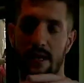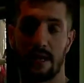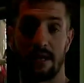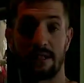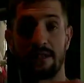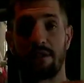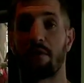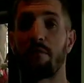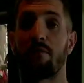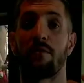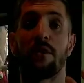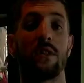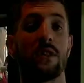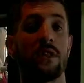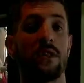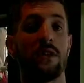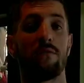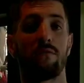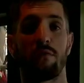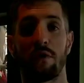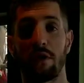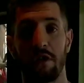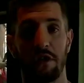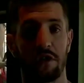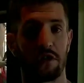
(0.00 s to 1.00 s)
because they're really,
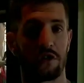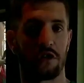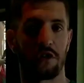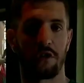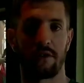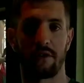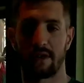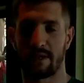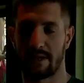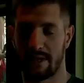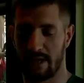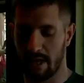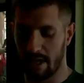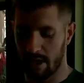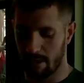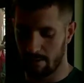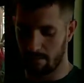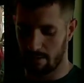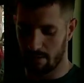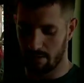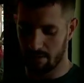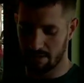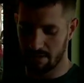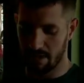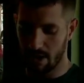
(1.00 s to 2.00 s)
really curious
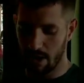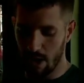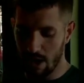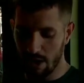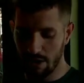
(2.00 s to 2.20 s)
animals.